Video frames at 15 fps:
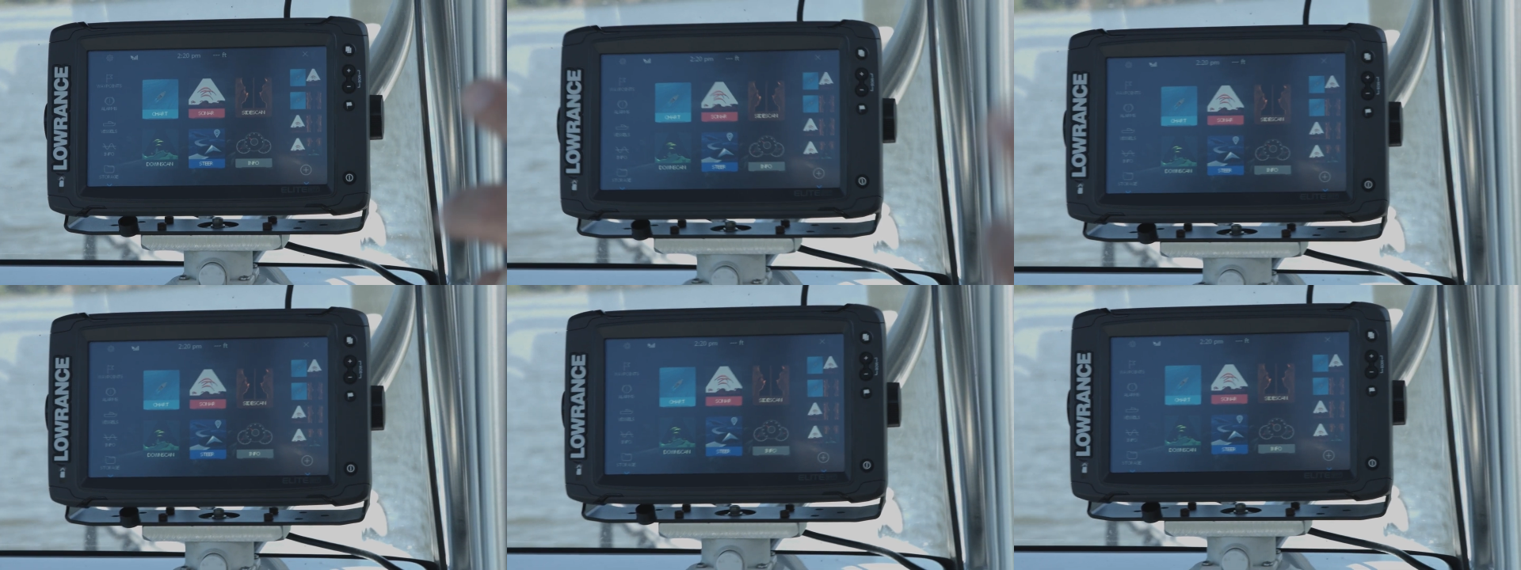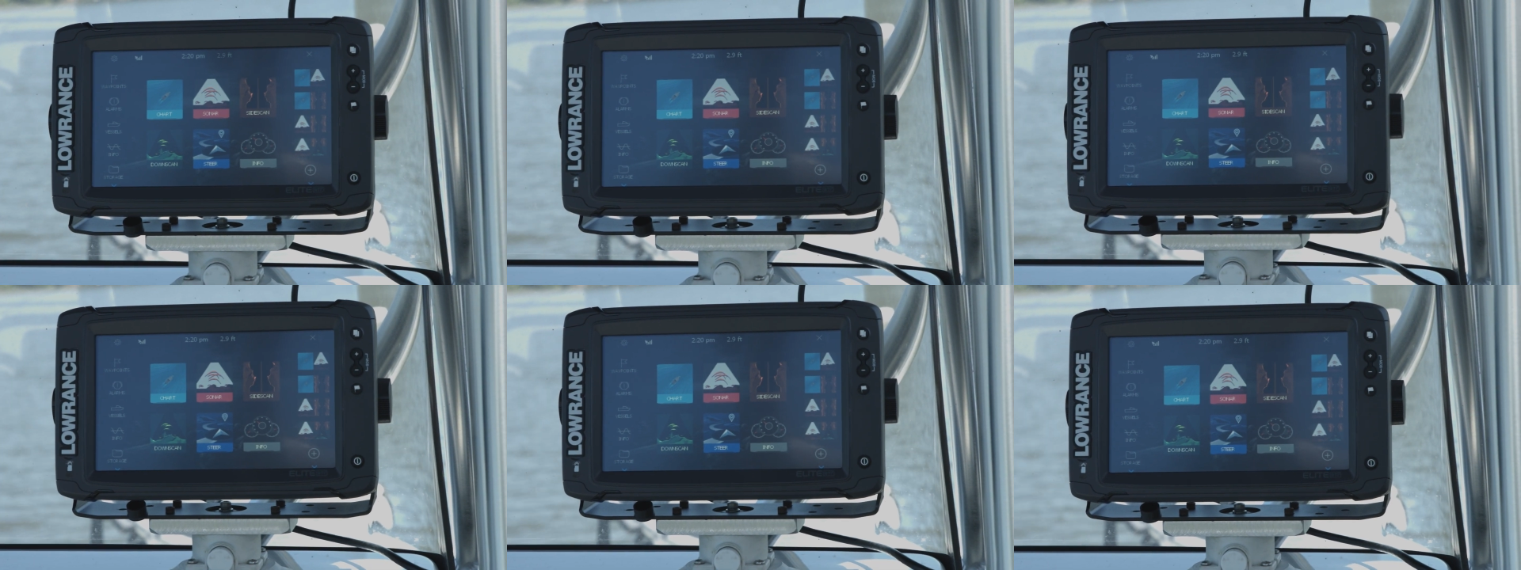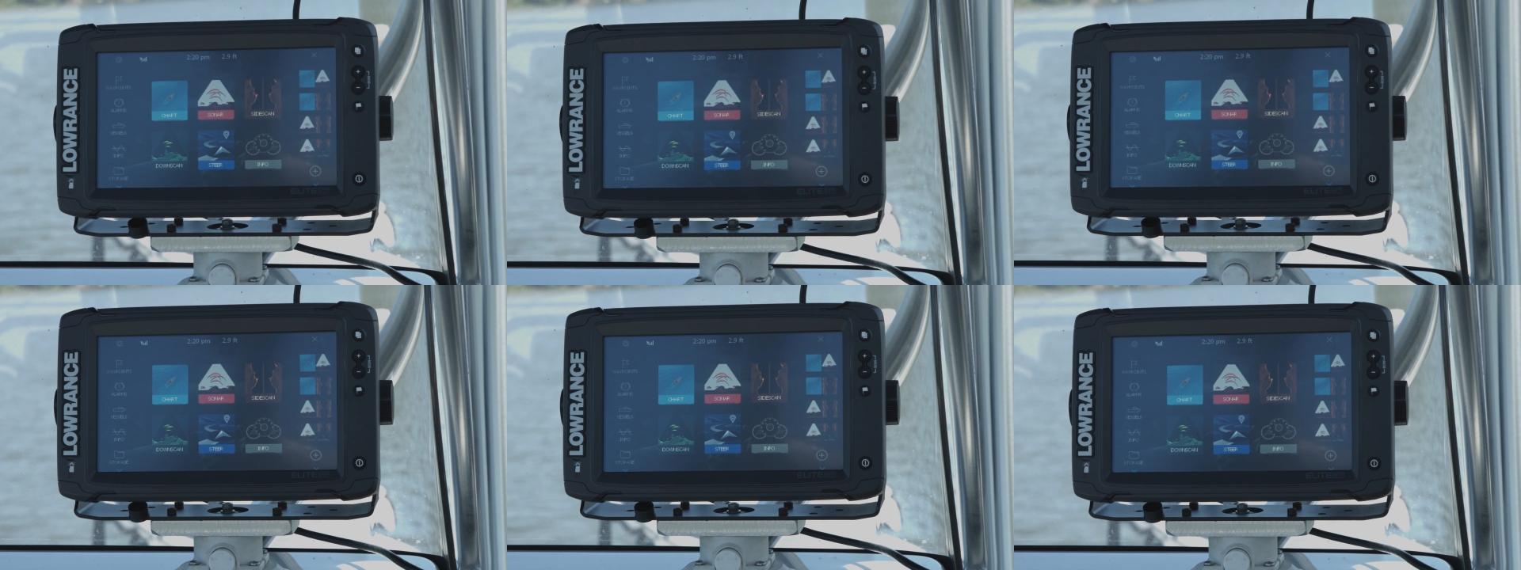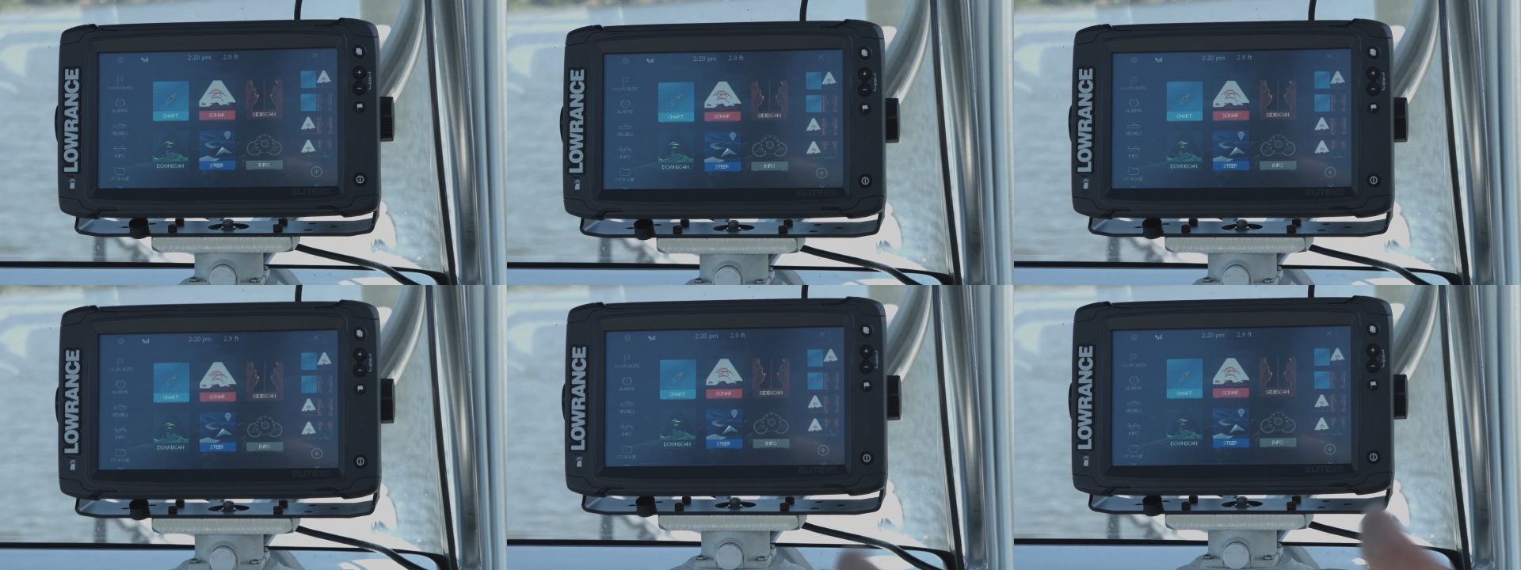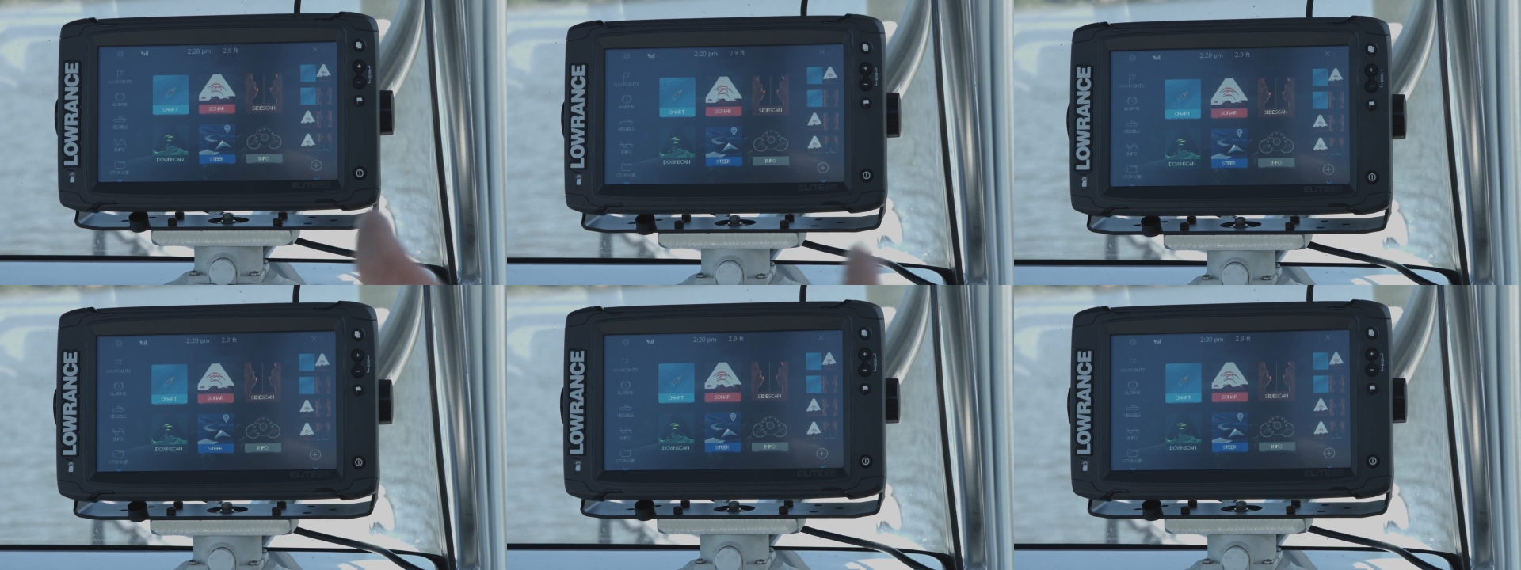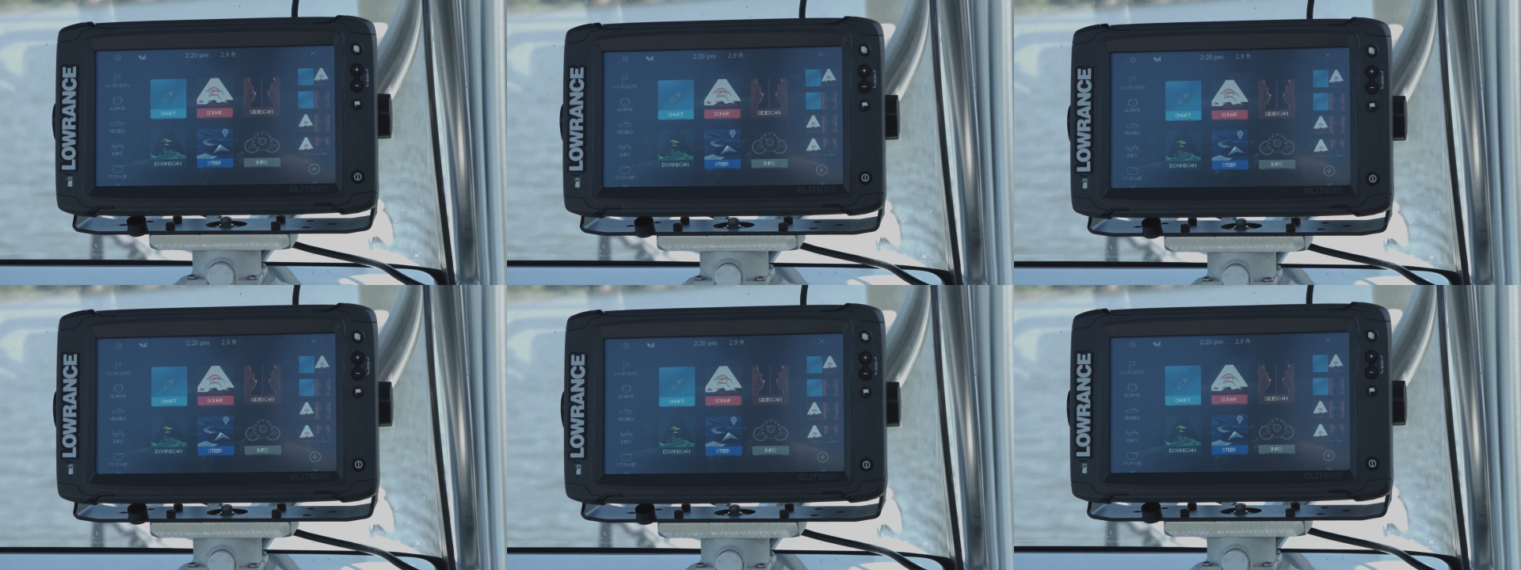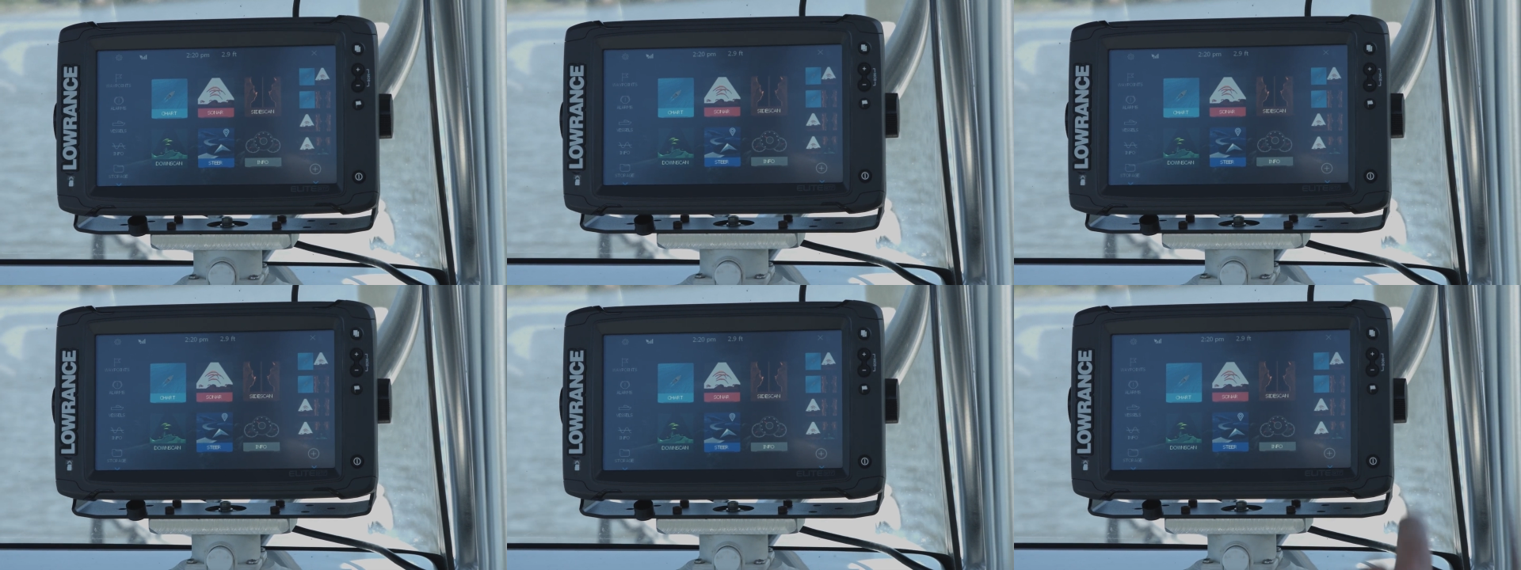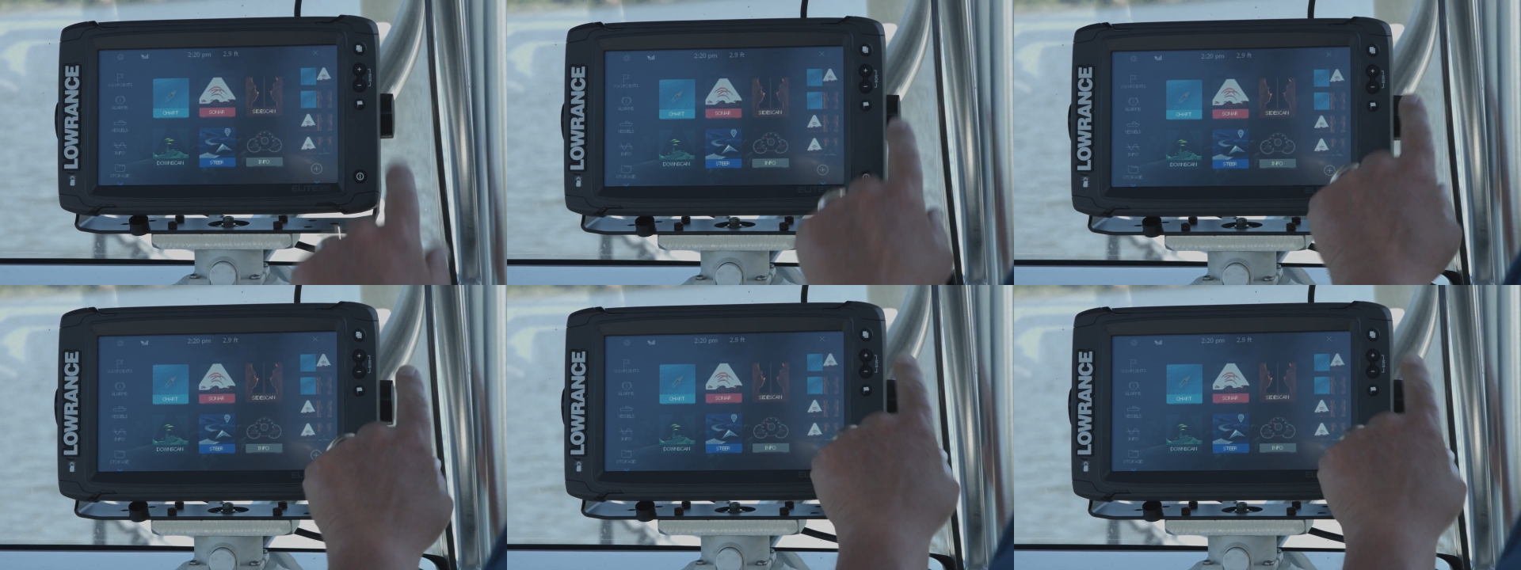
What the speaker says: No face is visible, so there are no lips to read.